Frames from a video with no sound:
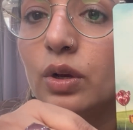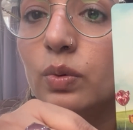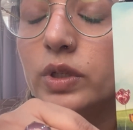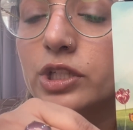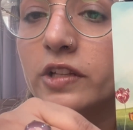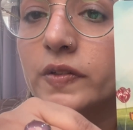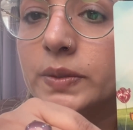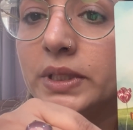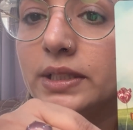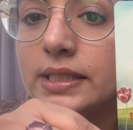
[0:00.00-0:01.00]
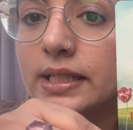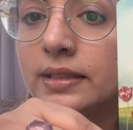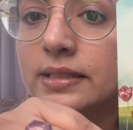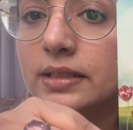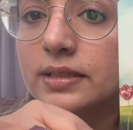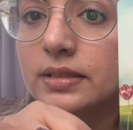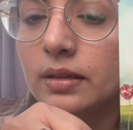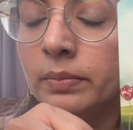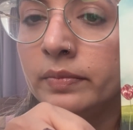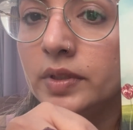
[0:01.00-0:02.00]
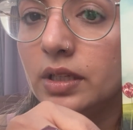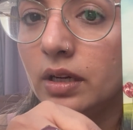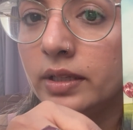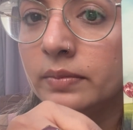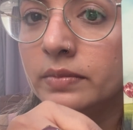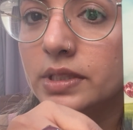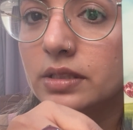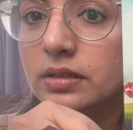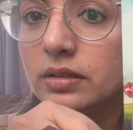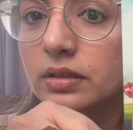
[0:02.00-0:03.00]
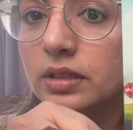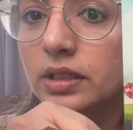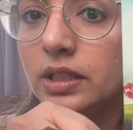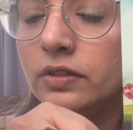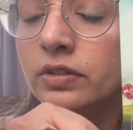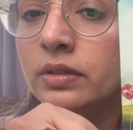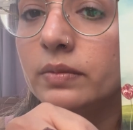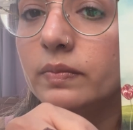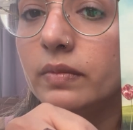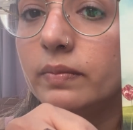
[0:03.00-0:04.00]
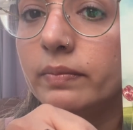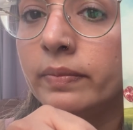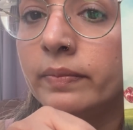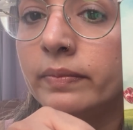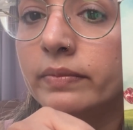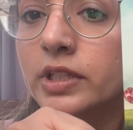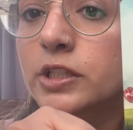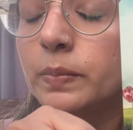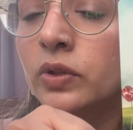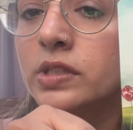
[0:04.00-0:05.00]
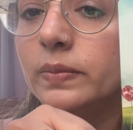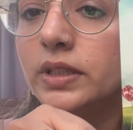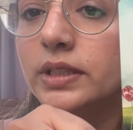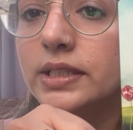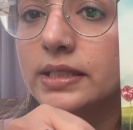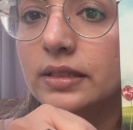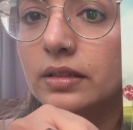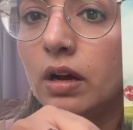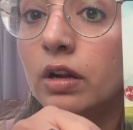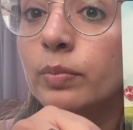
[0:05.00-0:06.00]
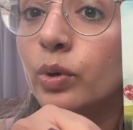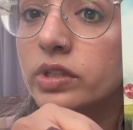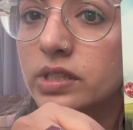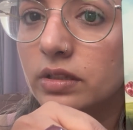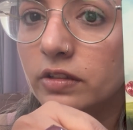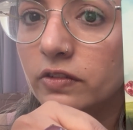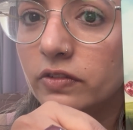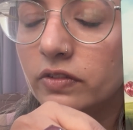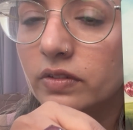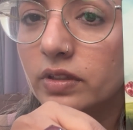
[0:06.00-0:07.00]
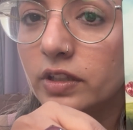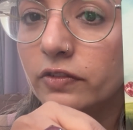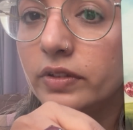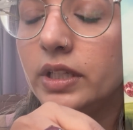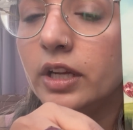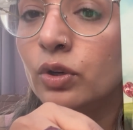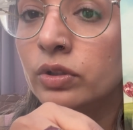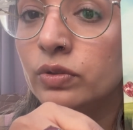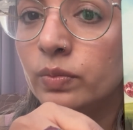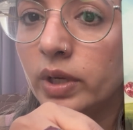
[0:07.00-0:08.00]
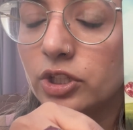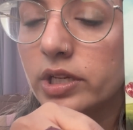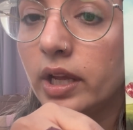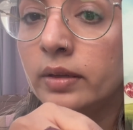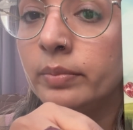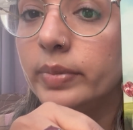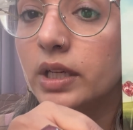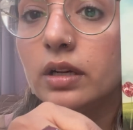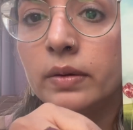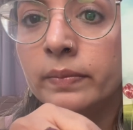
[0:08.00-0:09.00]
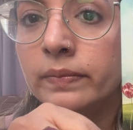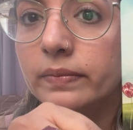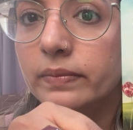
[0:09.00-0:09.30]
which gives me the sense that sometimes even responsibilities that are positive, if we take on too much, can become